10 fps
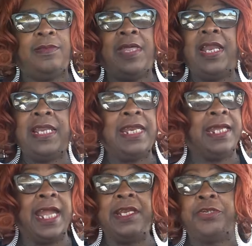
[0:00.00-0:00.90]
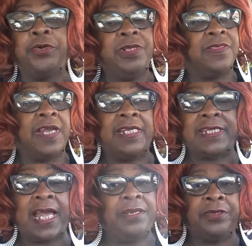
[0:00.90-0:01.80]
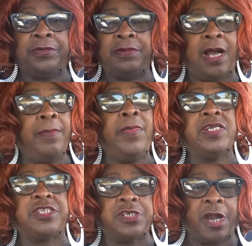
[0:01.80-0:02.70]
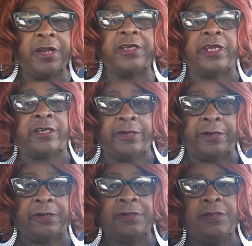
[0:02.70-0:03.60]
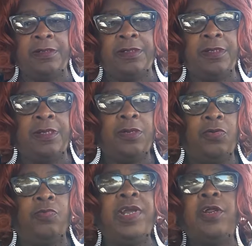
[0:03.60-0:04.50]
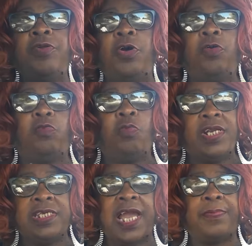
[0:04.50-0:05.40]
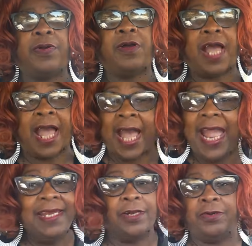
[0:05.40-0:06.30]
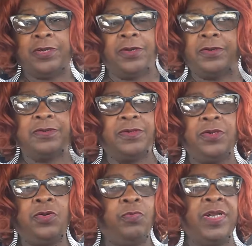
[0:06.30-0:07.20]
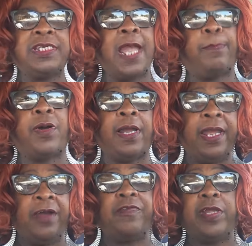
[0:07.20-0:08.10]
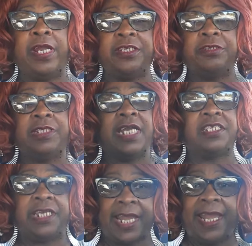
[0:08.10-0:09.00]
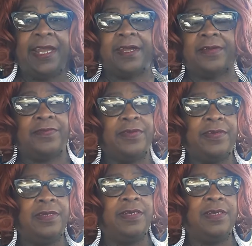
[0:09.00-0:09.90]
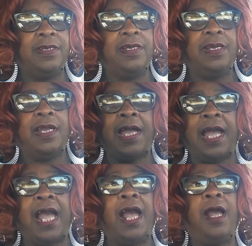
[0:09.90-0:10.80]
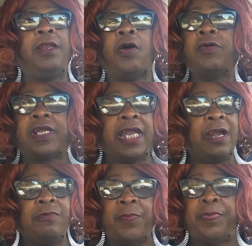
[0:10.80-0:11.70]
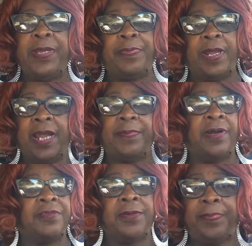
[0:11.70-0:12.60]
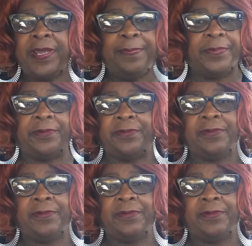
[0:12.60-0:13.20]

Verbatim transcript: That lady can't do the things I do. I'm much younger than her. We don't know what type of, I don't know what type of health issues that she have. I don't care when people help other people.